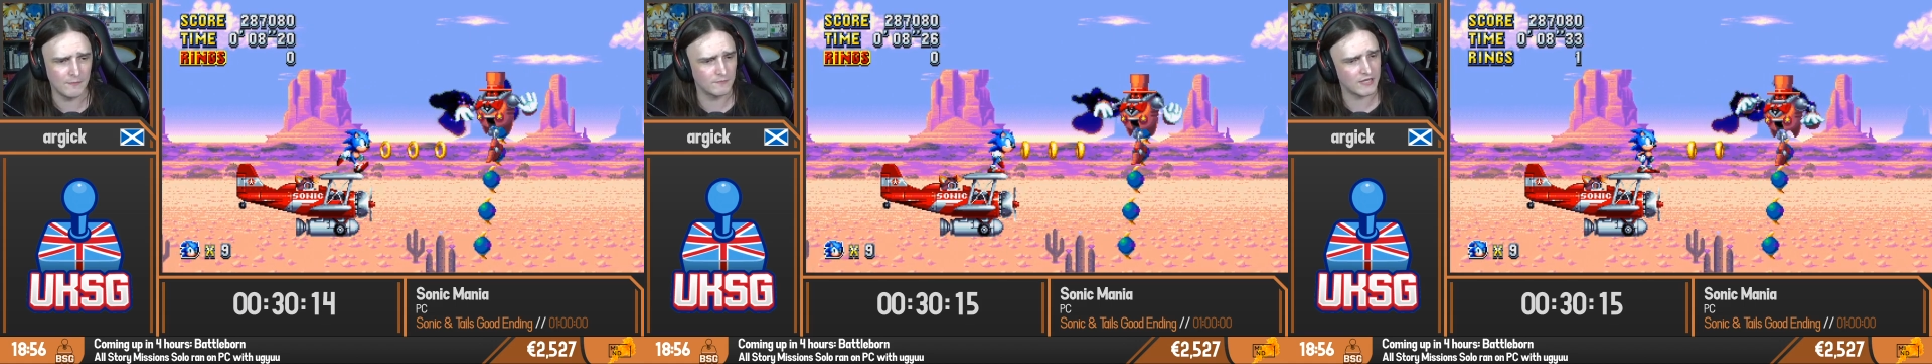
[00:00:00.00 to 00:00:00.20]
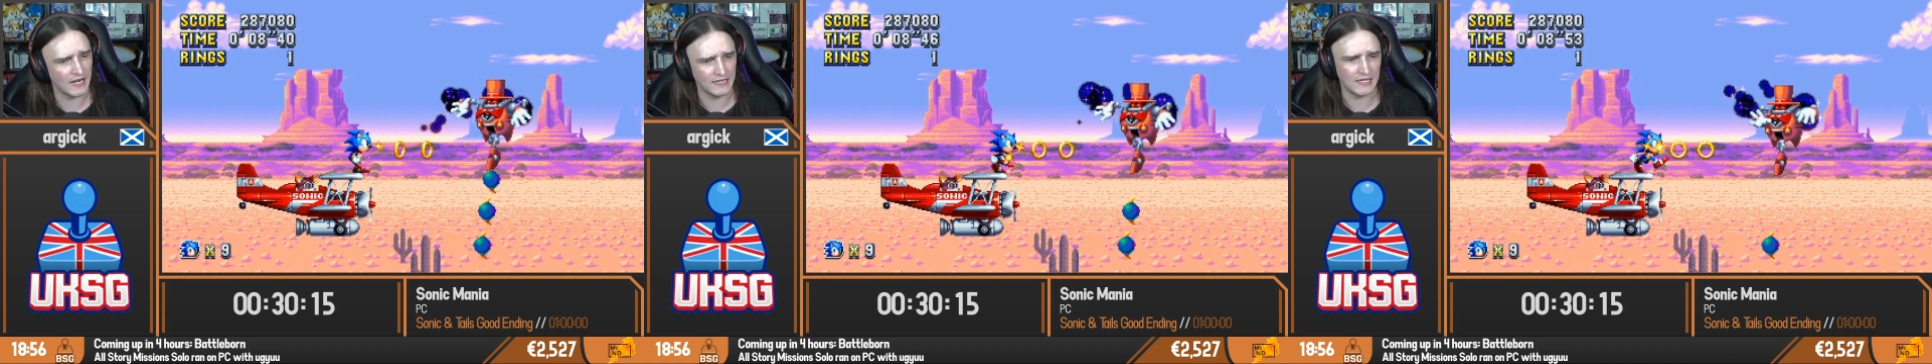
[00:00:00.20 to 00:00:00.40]

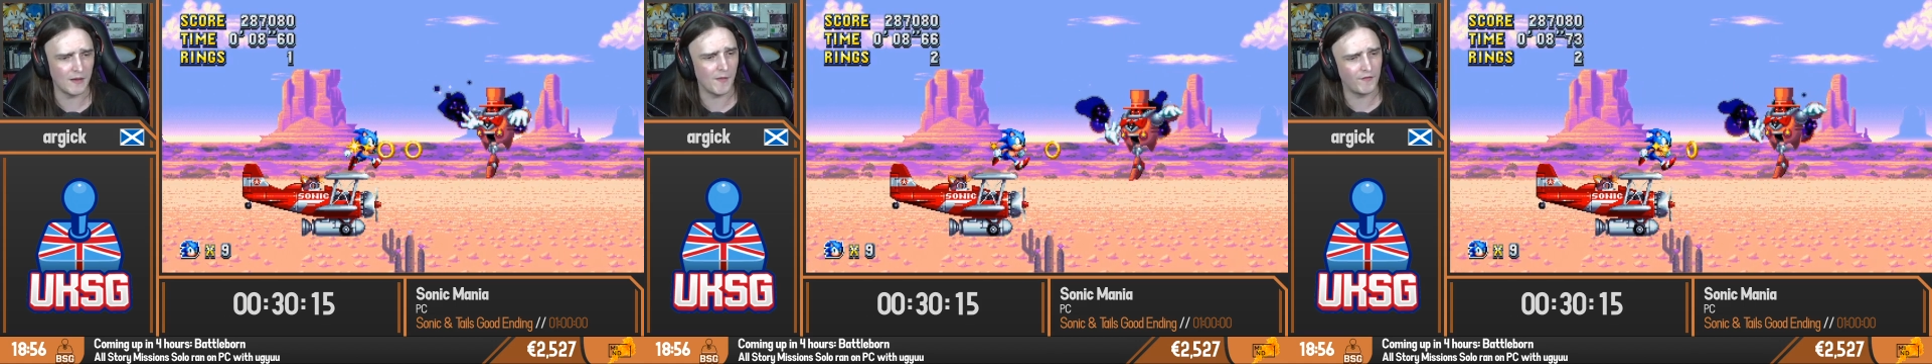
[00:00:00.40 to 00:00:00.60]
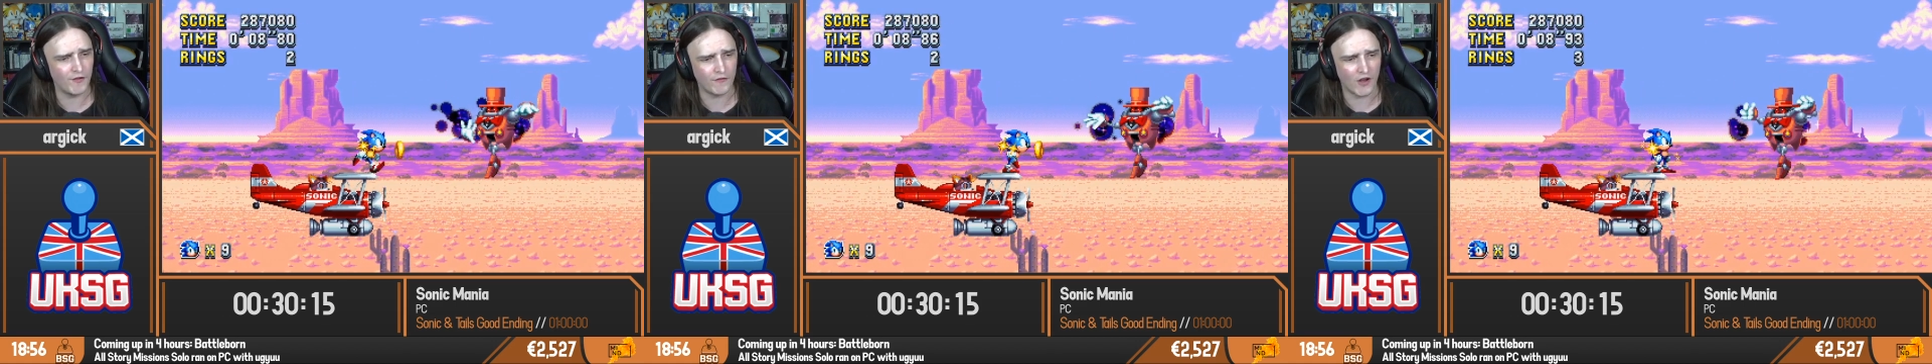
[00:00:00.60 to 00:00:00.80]
Tiny Tim,
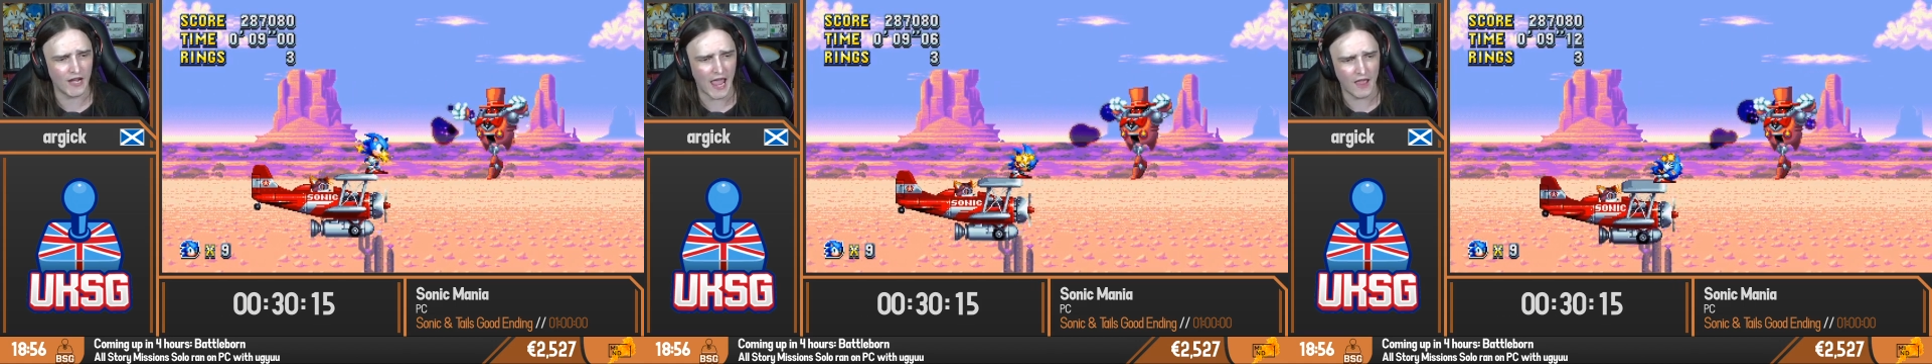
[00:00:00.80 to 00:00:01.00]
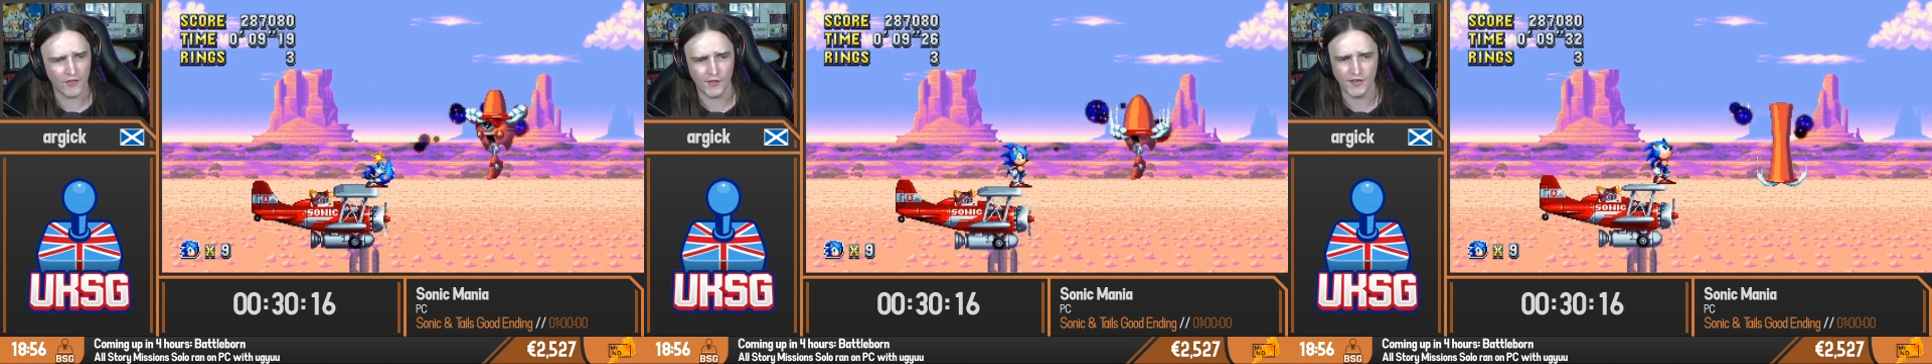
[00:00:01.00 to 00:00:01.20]
if you've got
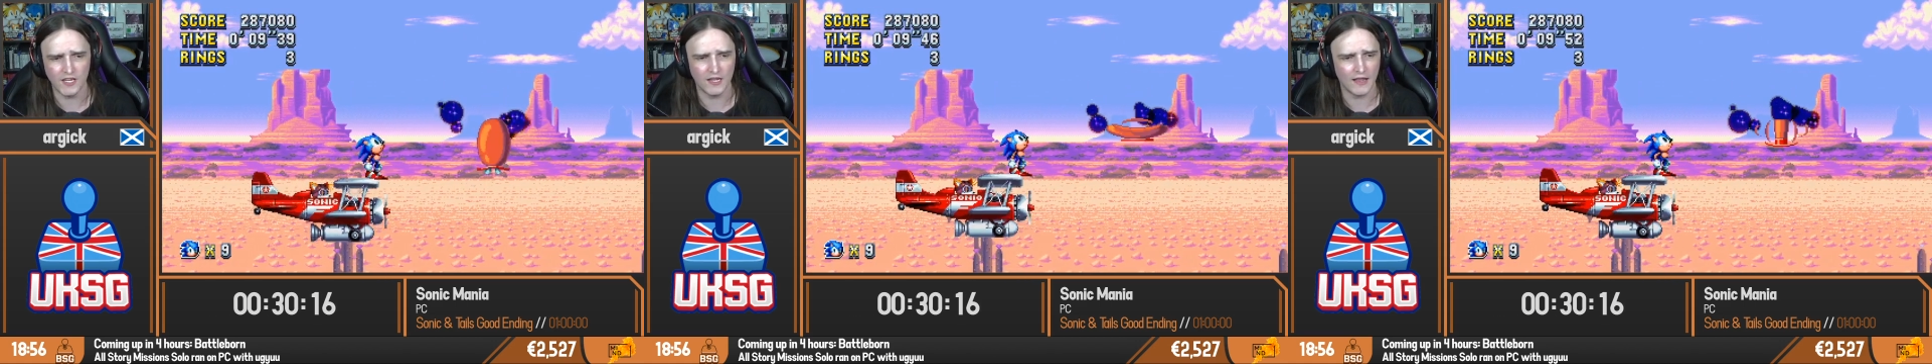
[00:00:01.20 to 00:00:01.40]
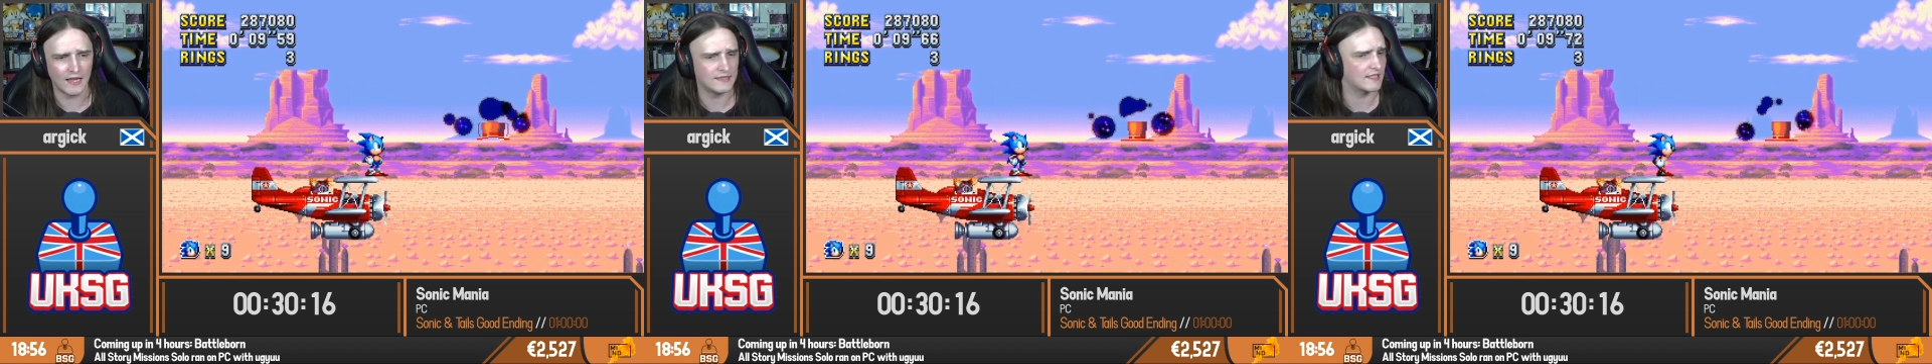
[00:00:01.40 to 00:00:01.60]
anything you'd
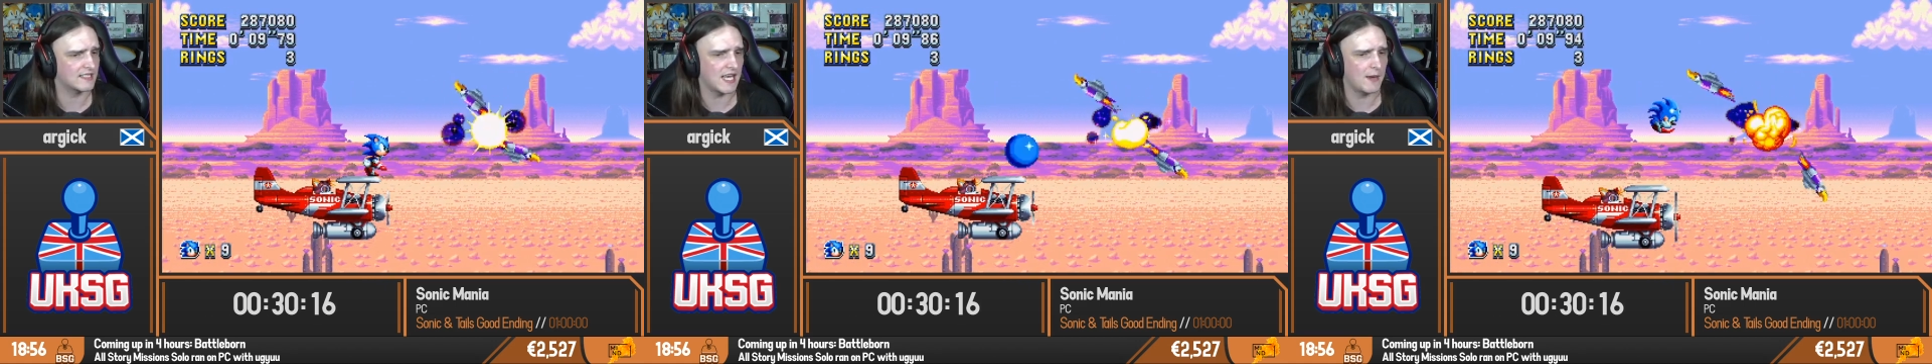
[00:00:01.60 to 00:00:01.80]
like to say,